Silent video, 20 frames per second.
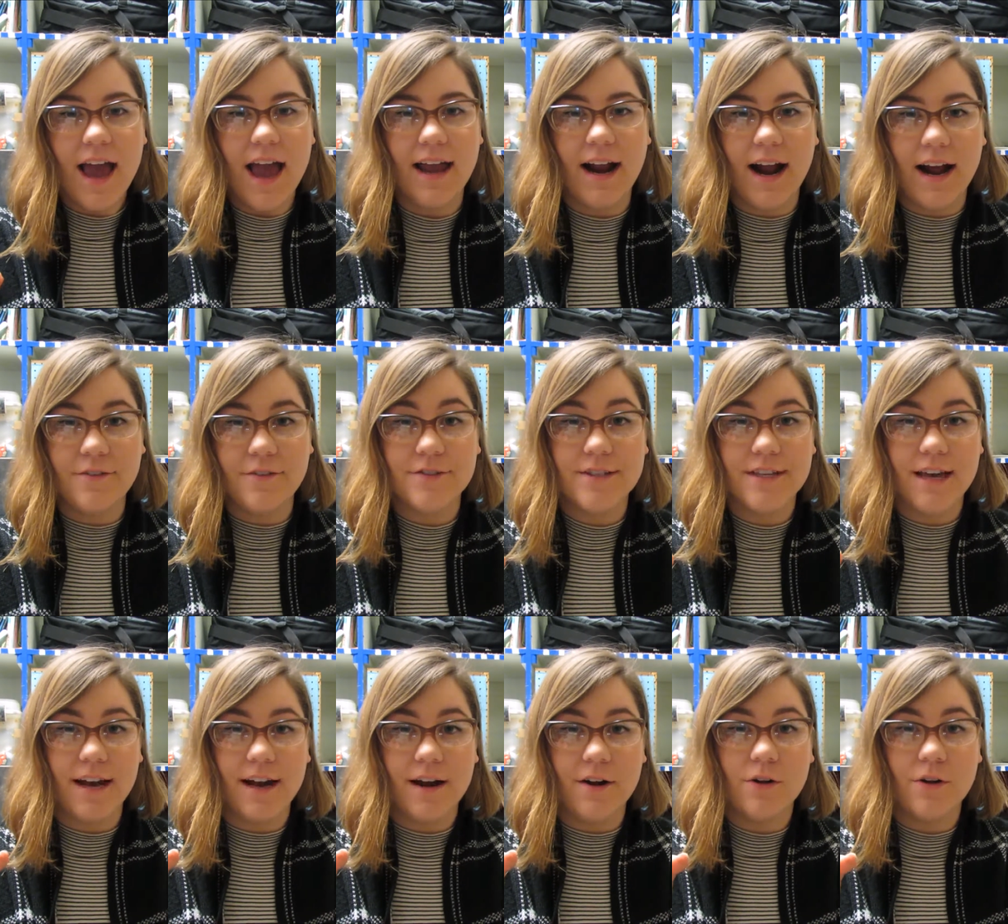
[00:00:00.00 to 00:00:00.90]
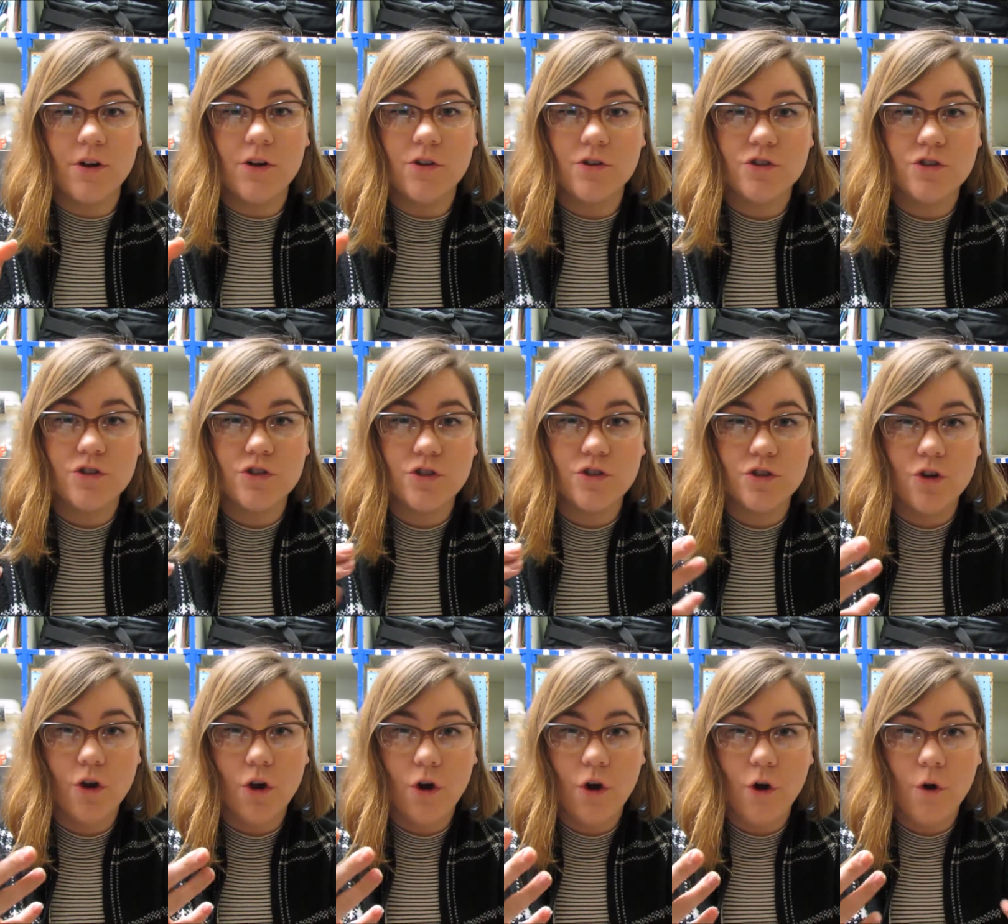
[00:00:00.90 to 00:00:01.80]
And I've set out
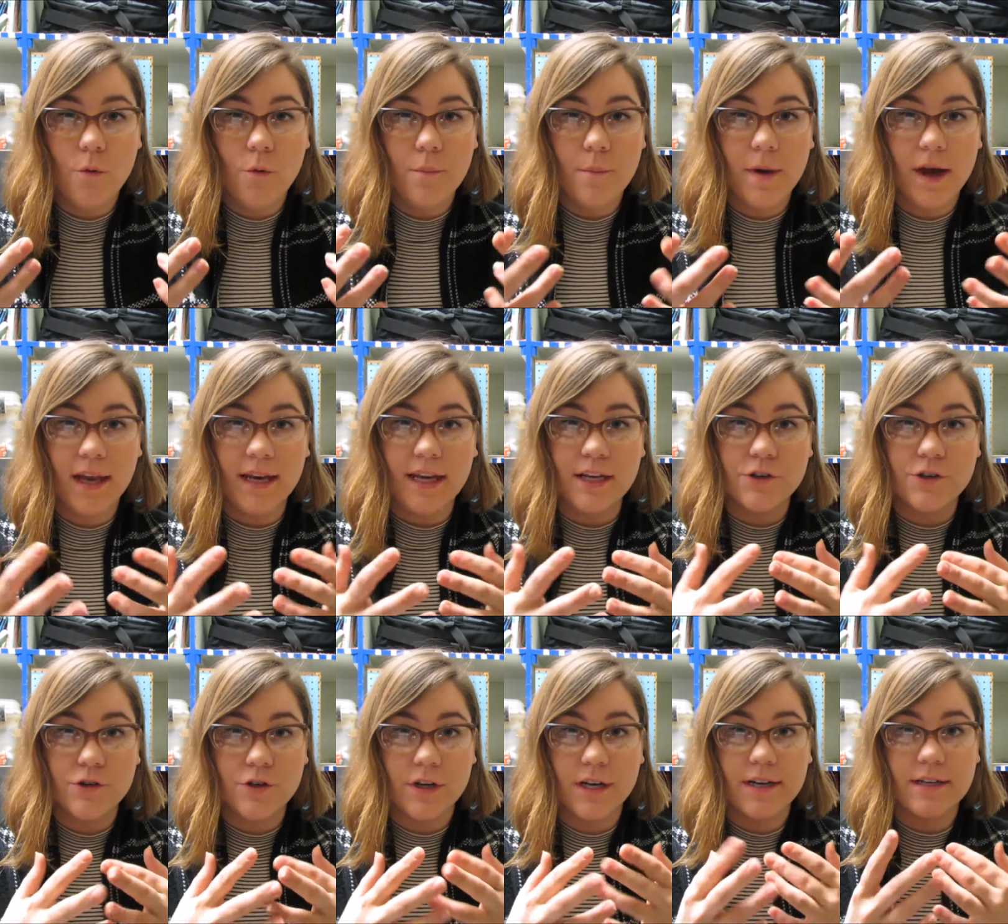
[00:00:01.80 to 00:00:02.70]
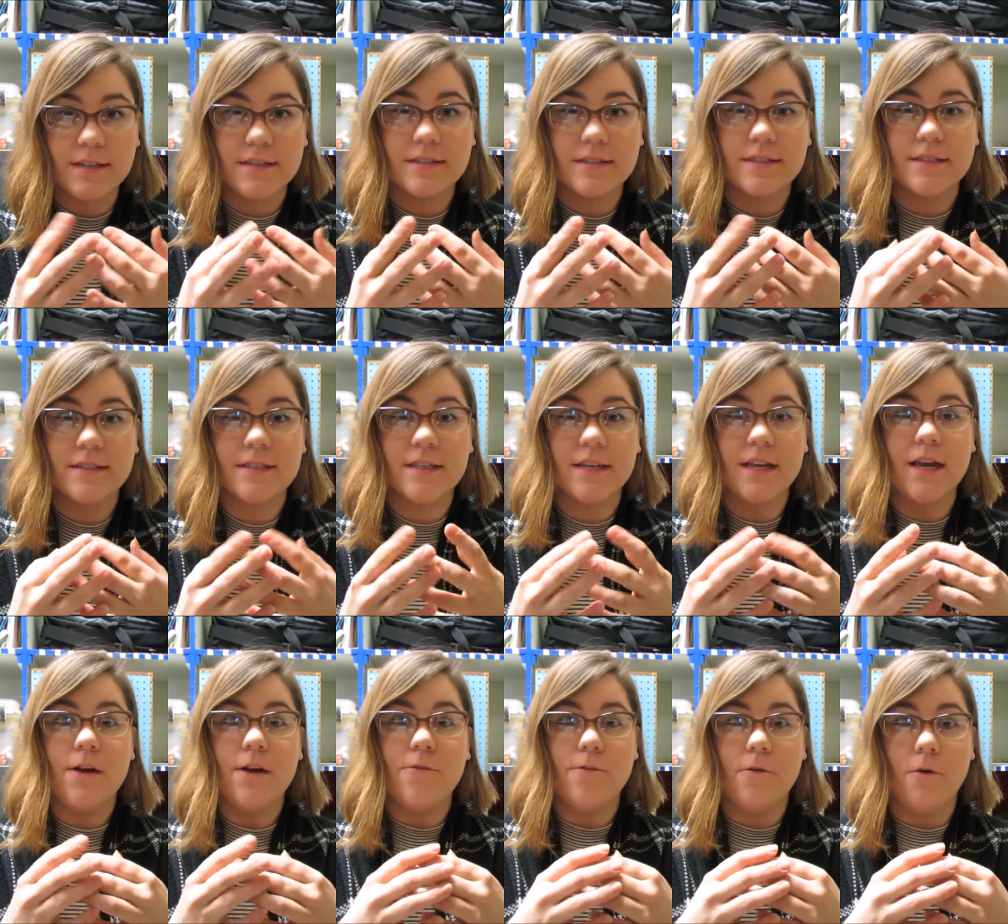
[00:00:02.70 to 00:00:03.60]
so many tricks
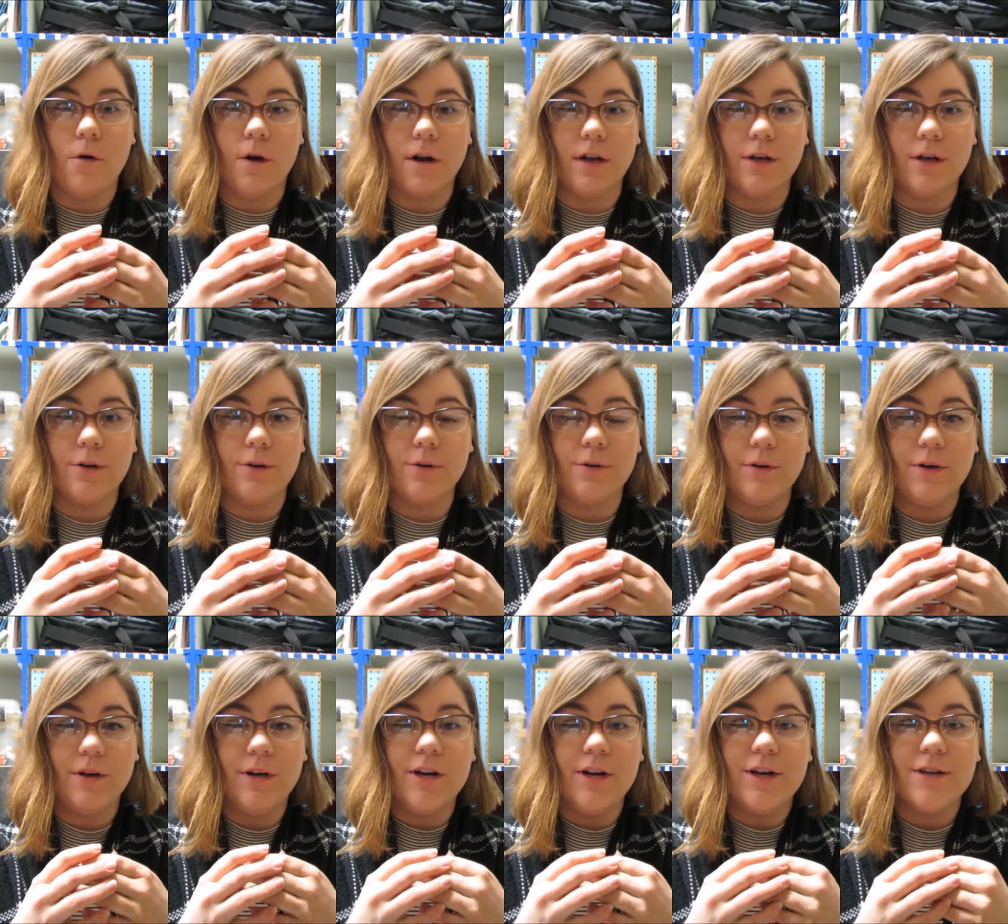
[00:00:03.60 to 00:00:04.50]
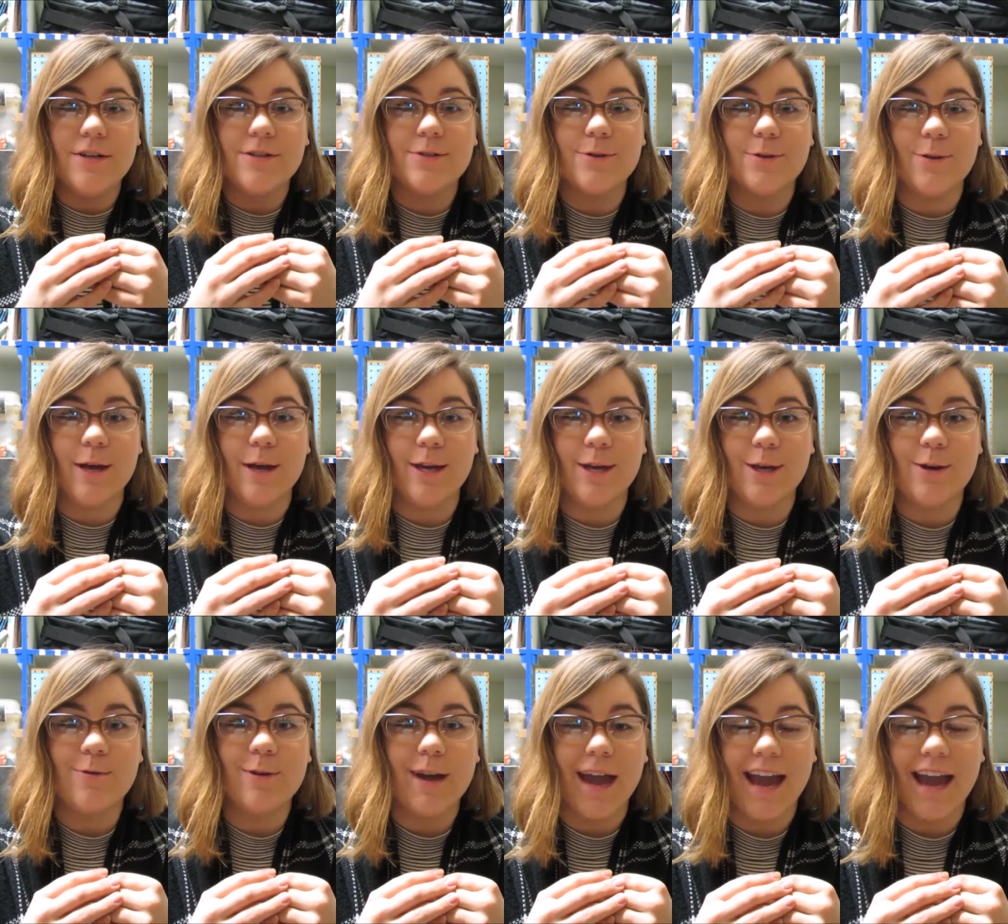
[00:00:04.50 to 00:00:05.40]
for you so that
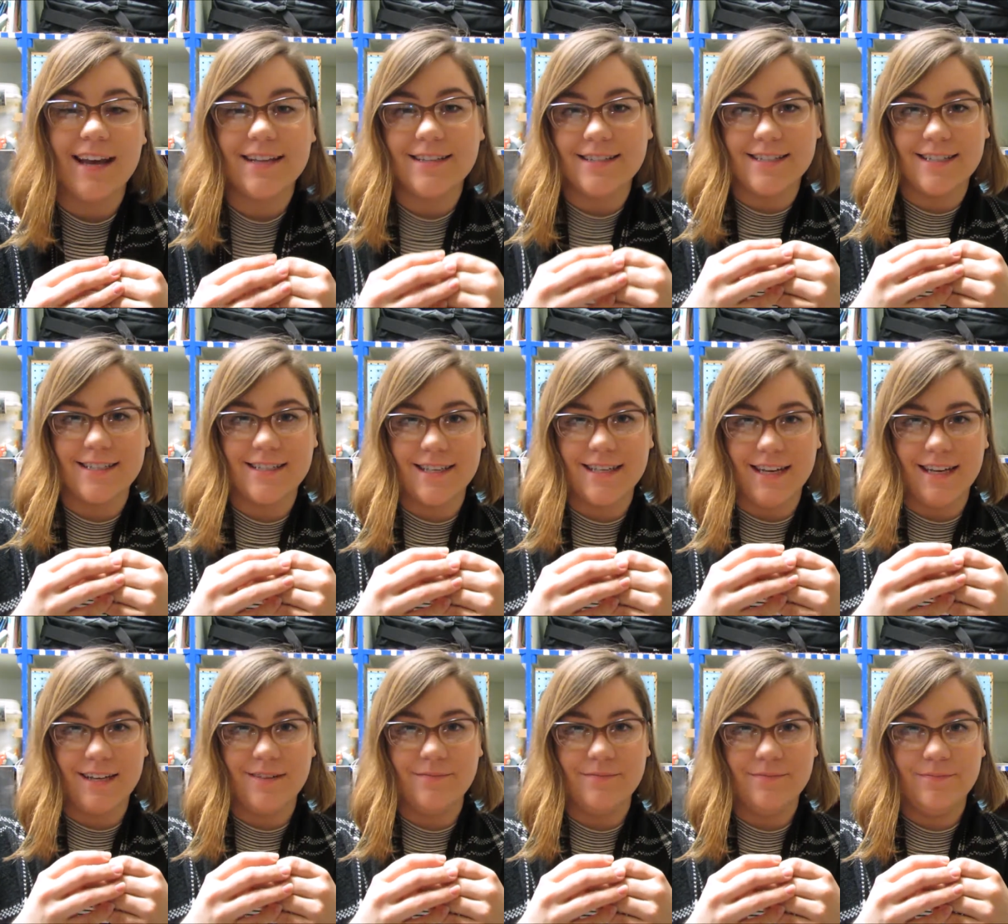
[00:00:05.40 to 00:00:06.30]
you can succeed.